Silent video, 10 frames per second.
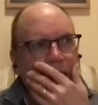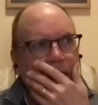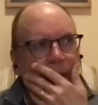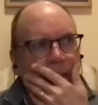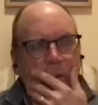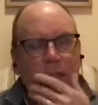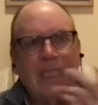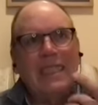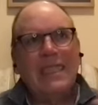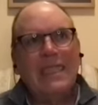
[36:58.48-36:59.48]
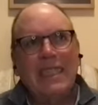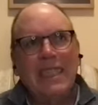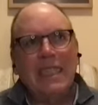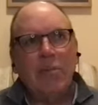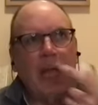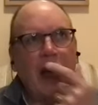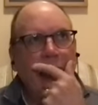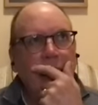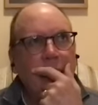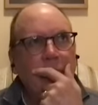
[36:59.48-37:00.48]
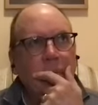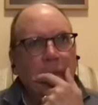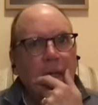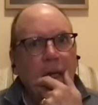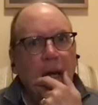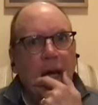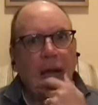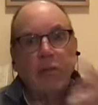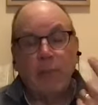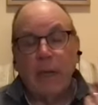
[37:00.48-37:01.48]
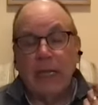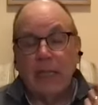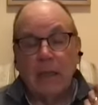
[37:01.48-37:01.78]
Uh, so it didn't seem like I was paying it.